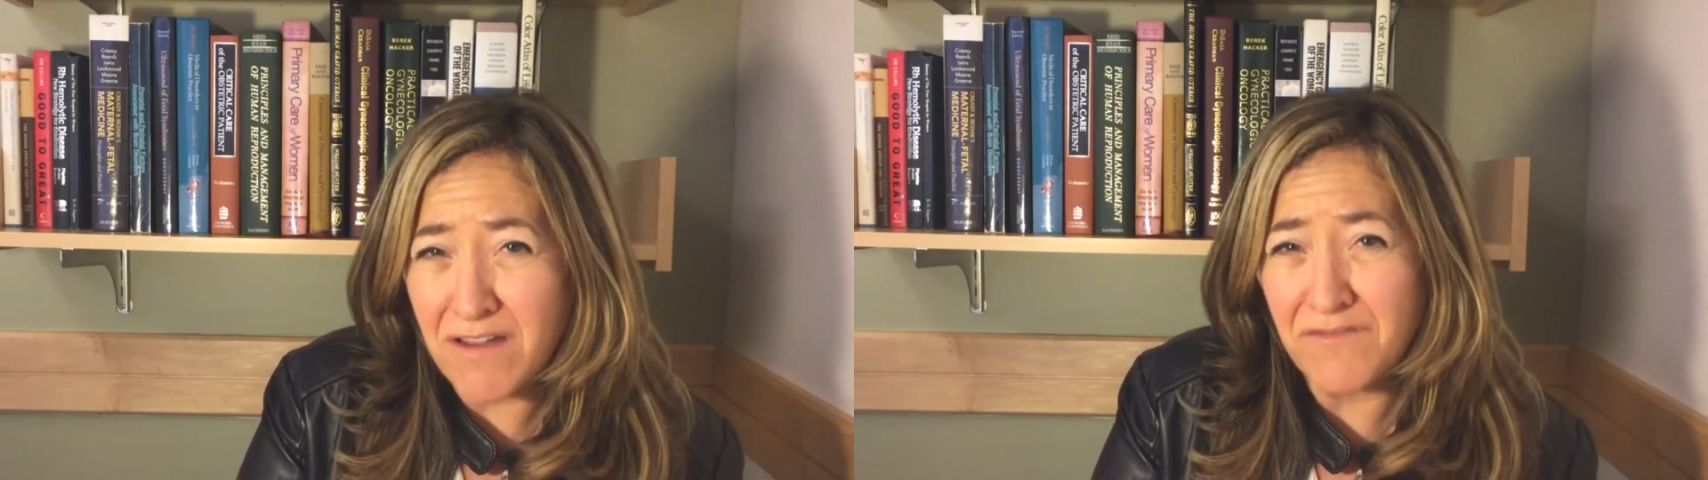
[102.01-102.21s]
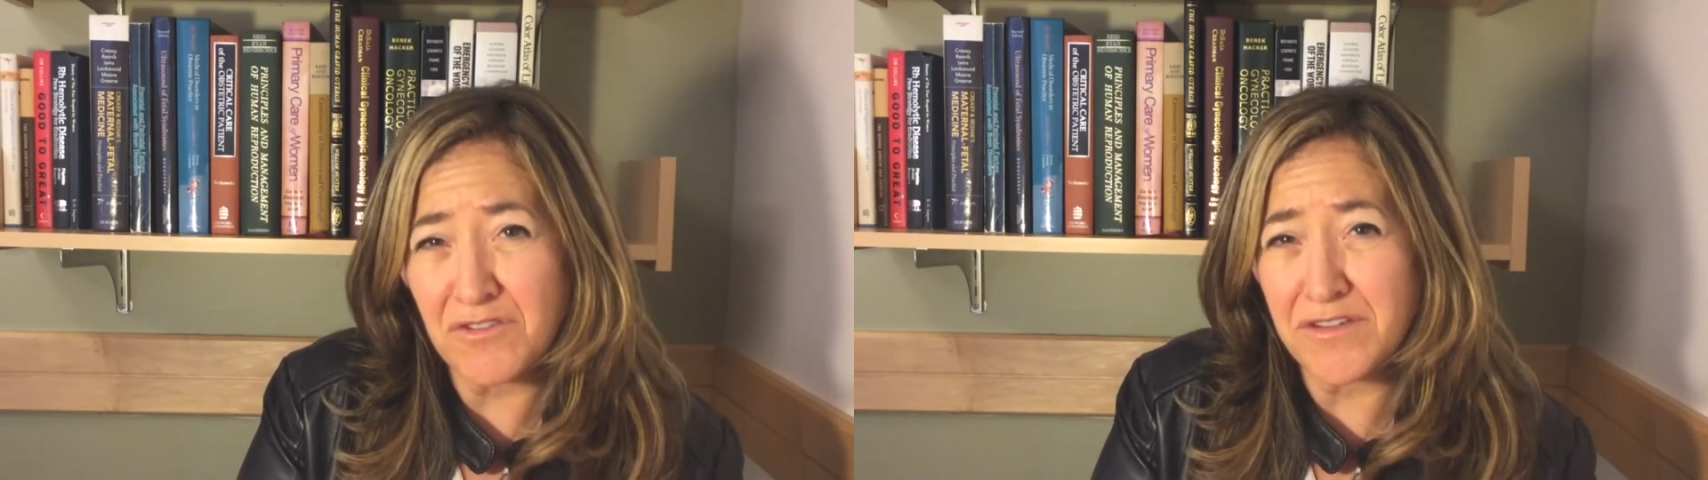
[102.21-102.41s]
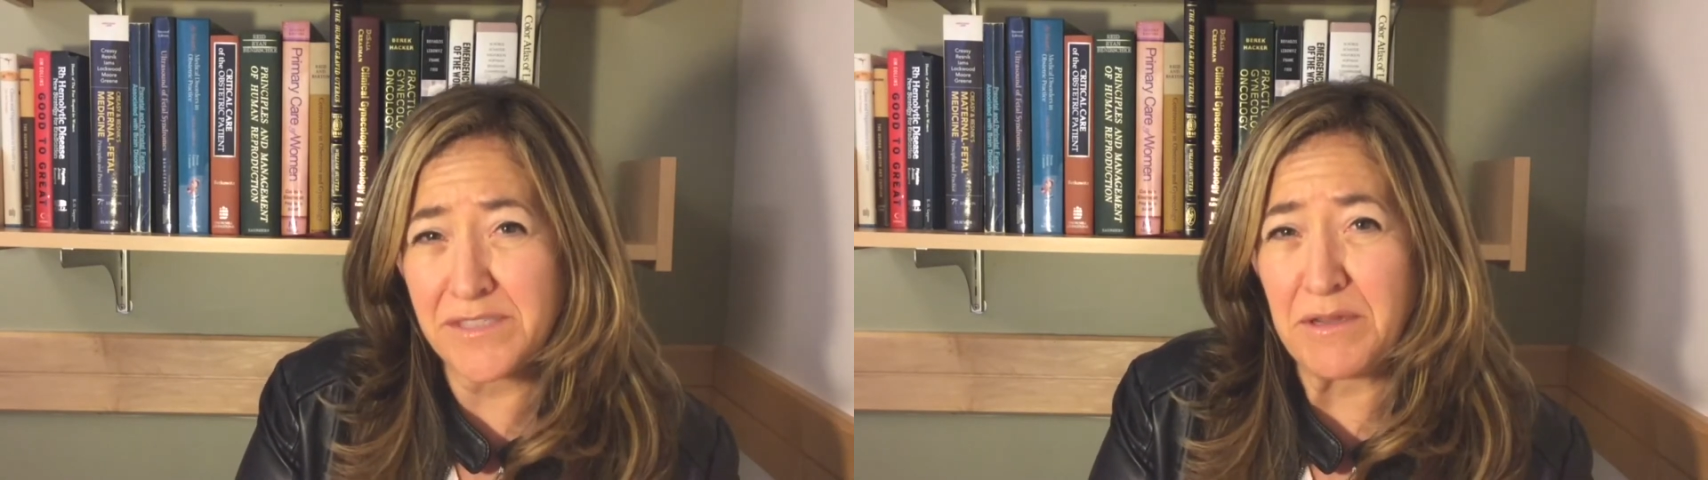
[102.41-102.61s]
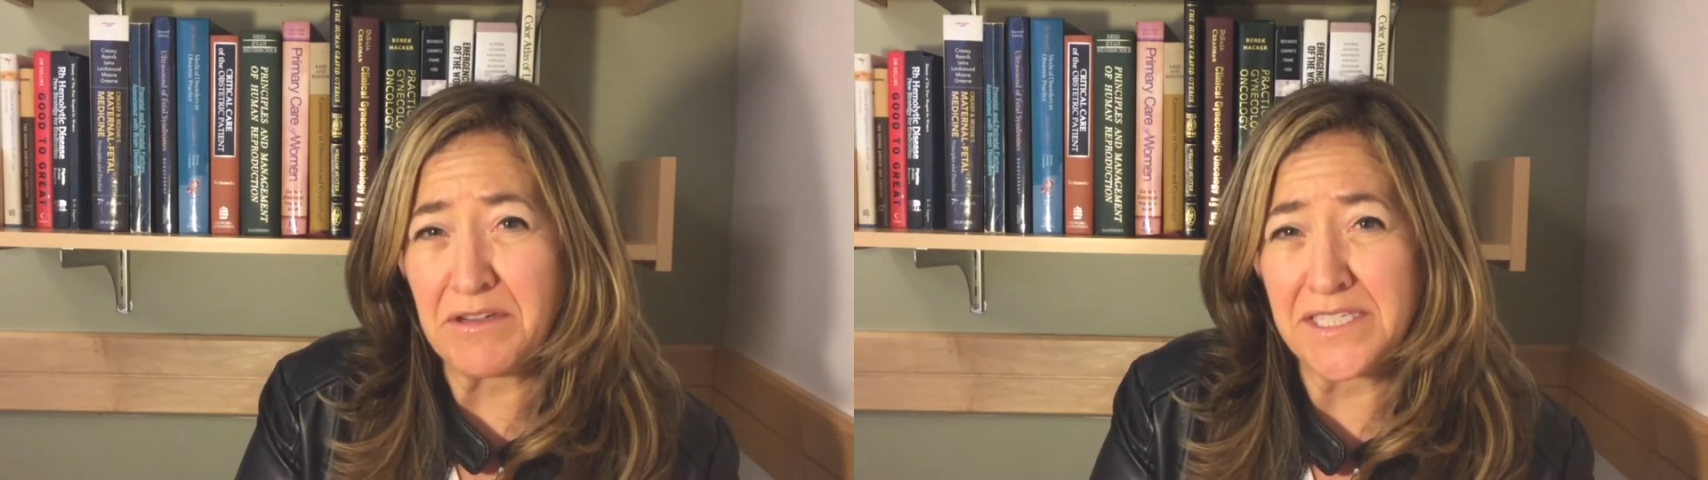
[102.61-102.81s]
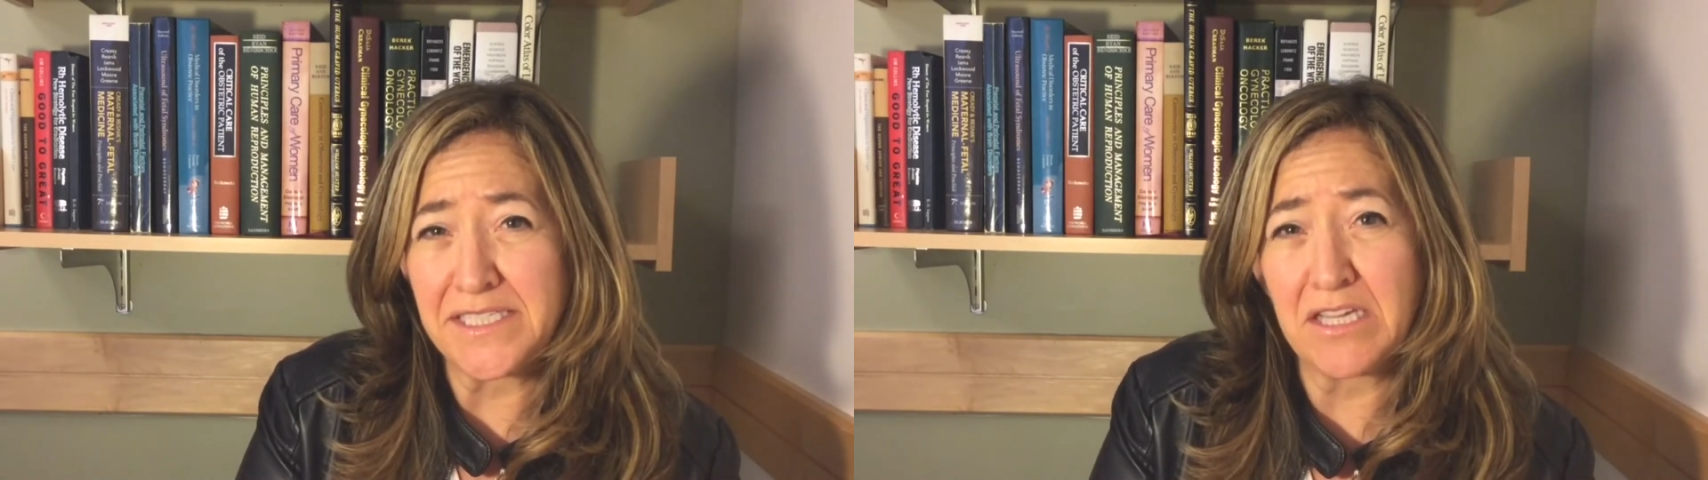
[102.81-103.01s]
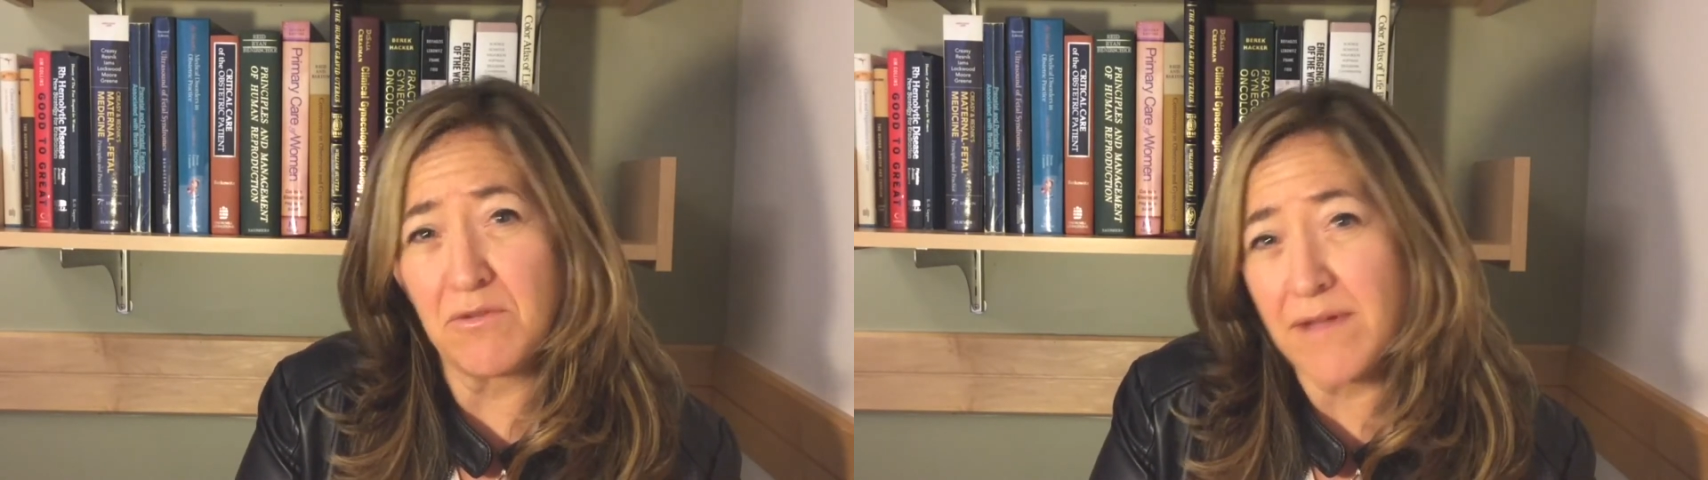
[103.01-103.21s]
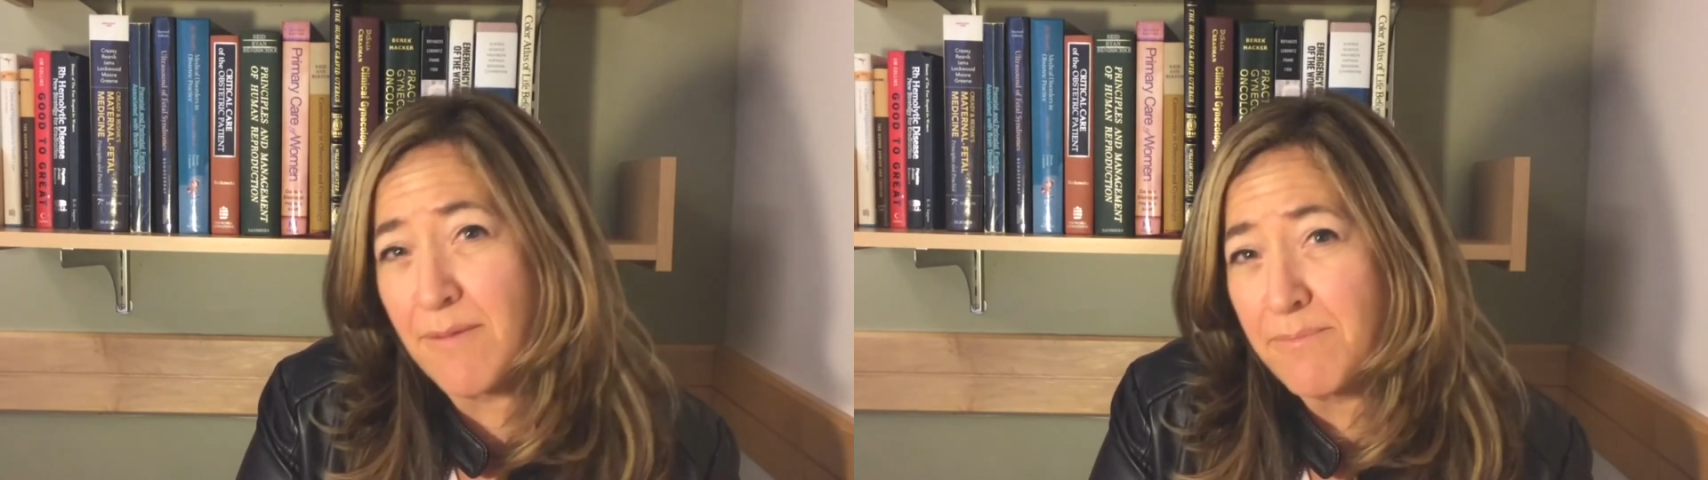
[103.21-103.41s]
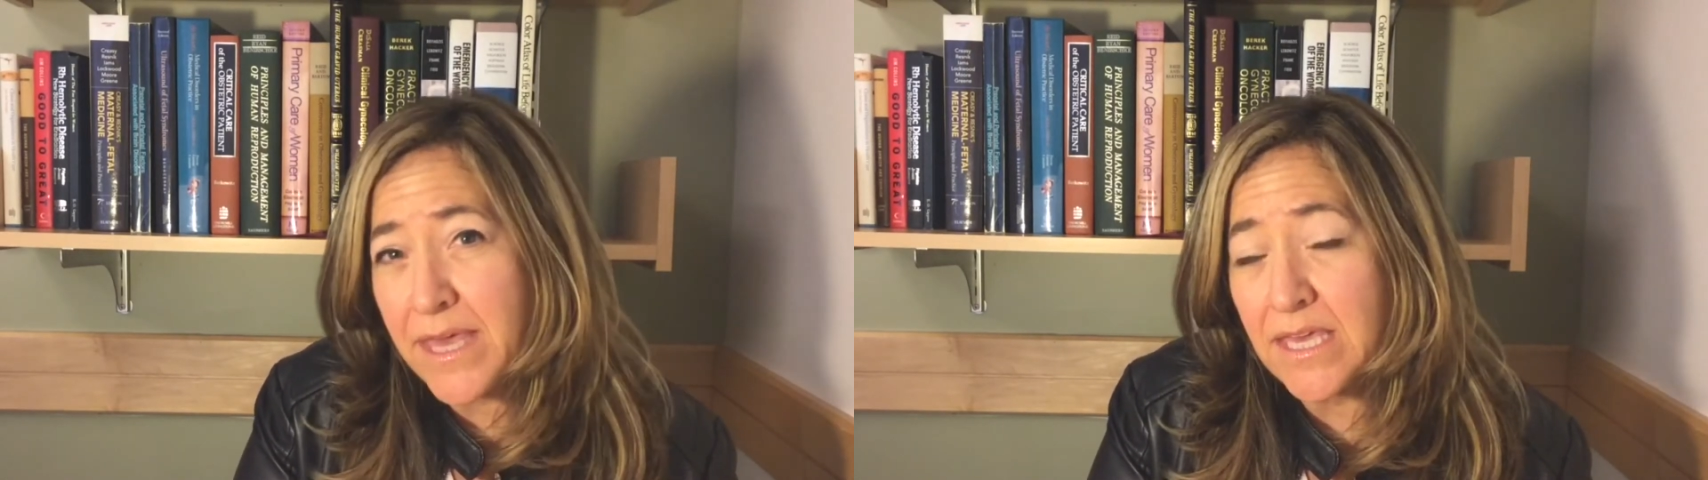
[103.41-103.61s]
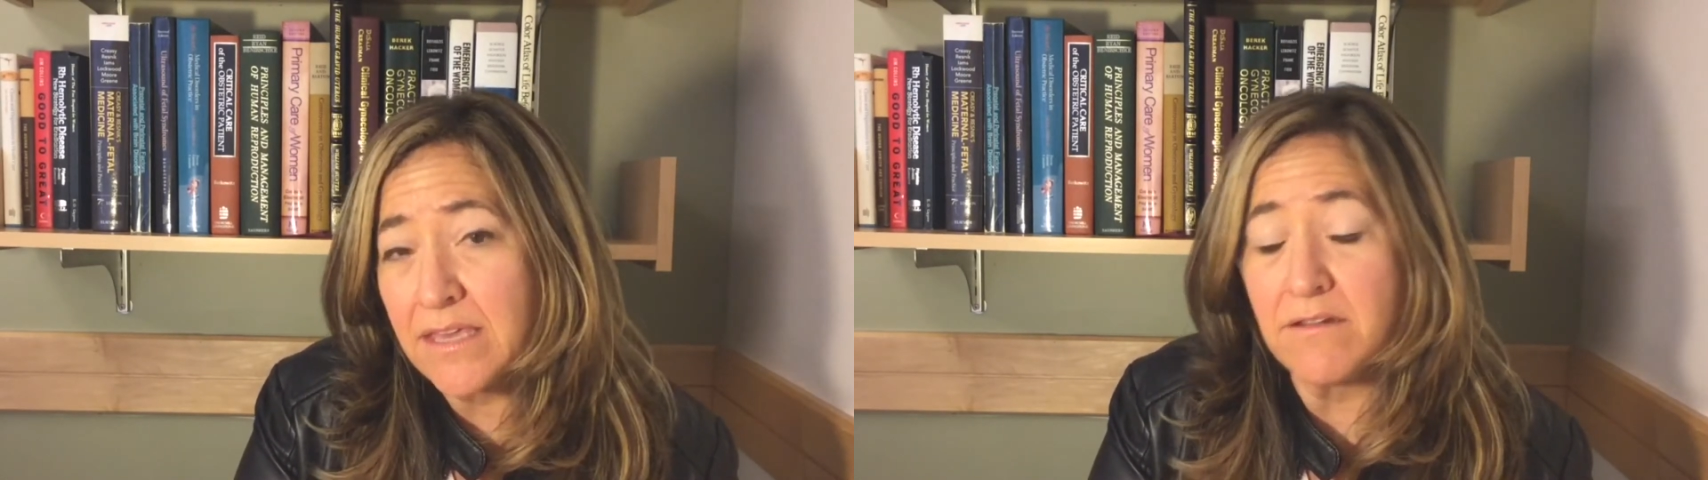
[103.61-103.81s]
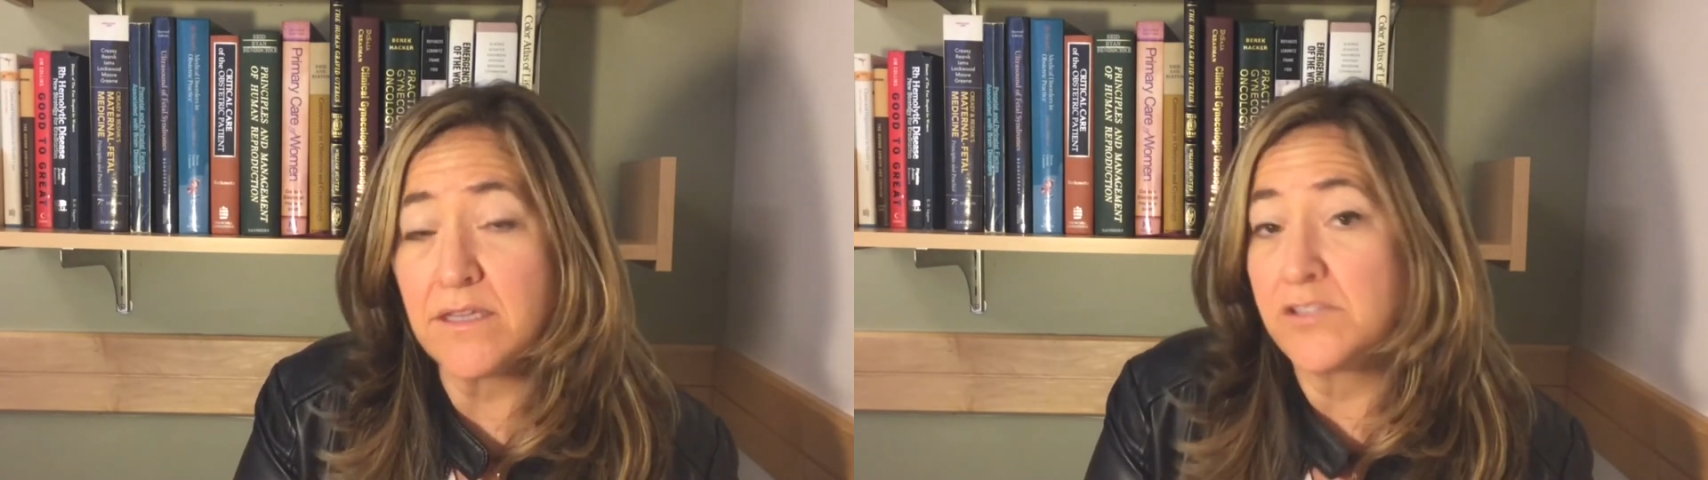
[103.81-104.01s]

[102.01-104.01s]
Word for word: if you're experiencing cramping and